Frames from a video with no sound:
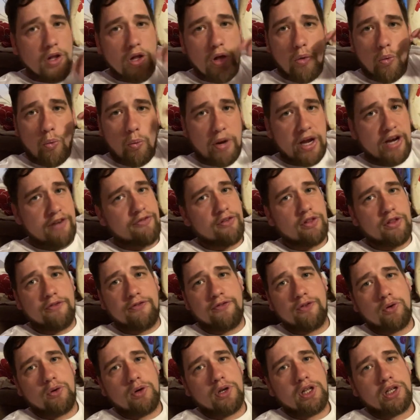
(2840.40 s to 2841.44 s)
Wait for the
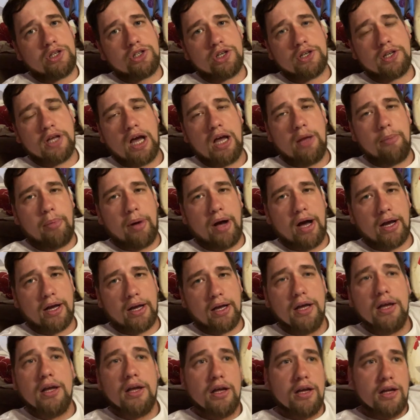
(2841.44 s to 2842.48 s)
foliage to die back.
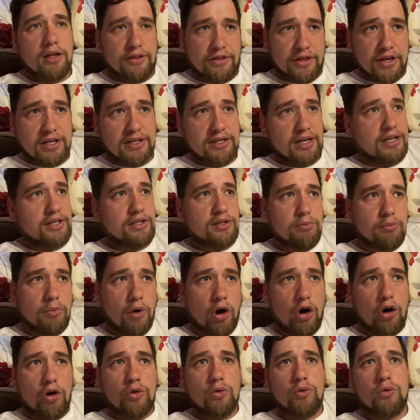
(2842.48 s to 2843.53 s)
Things like
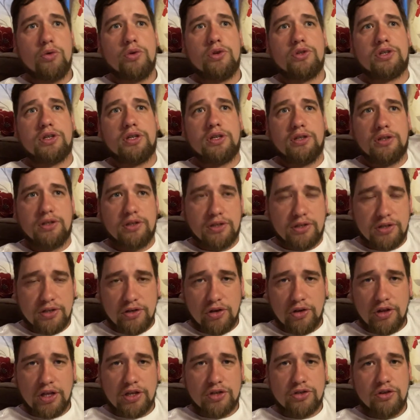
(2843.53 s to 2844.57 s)
tomatoes and
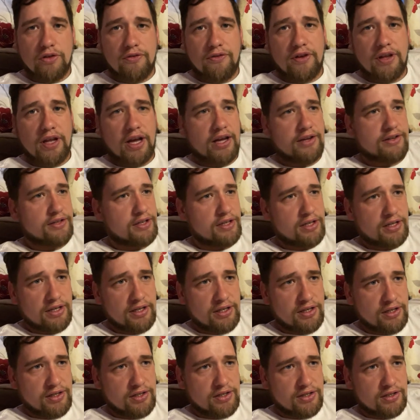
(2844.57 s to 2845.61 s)
other stuff like that
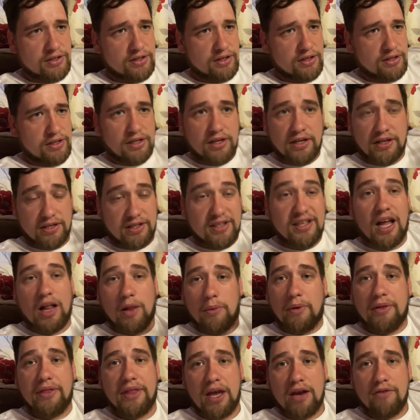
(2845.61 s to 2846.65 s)
is you can tell
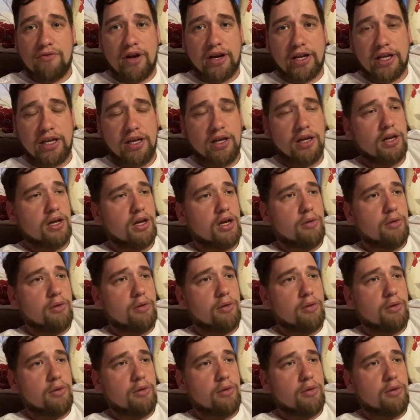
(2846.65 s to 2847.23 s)
when they're ready.